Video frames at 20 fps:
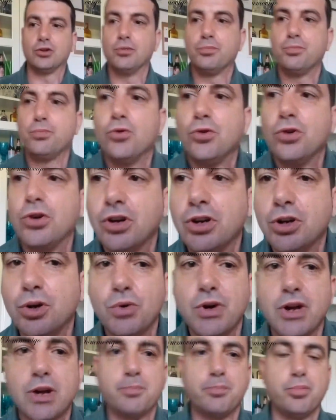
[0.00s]

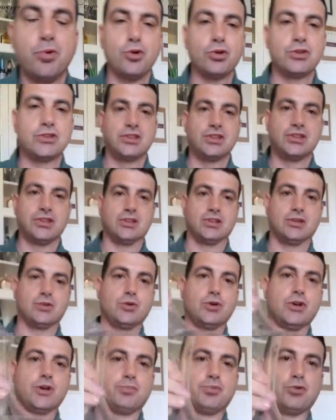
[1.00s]
will pour
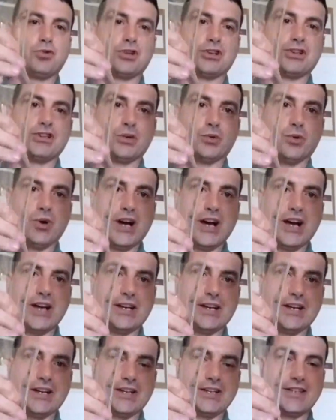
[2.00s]
the wine
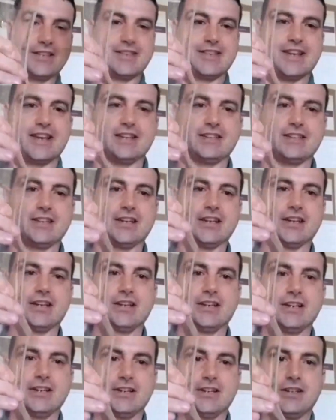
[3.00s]
inside
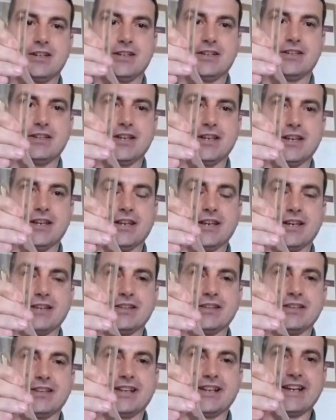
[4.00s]

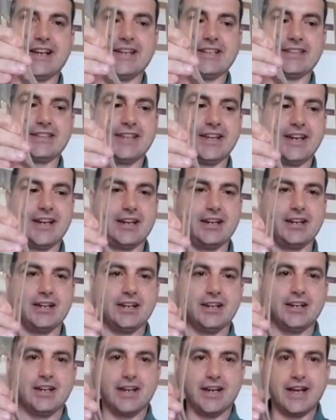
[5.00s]
the decanter,
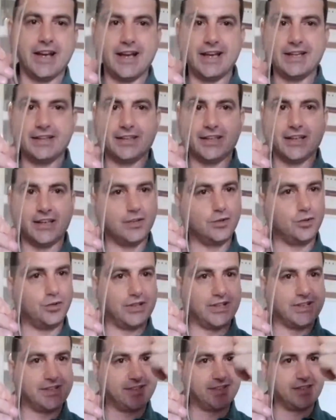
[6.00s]
and you
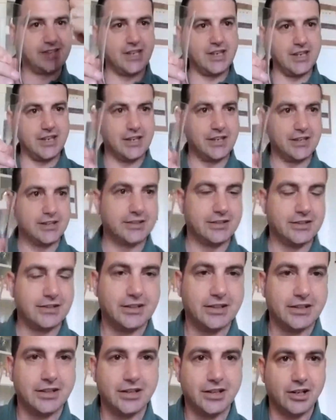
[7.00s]
can see
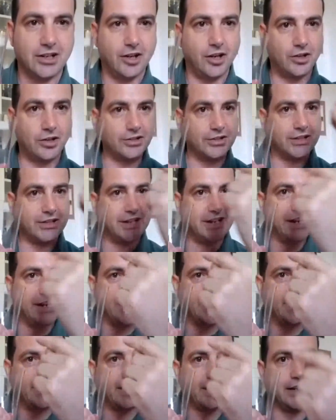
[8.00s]
on the
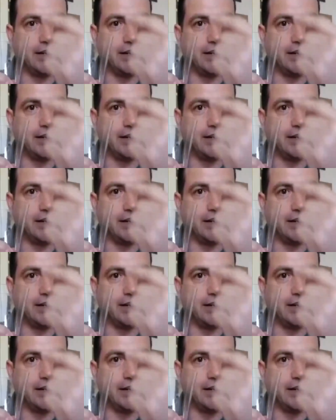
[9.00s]
neck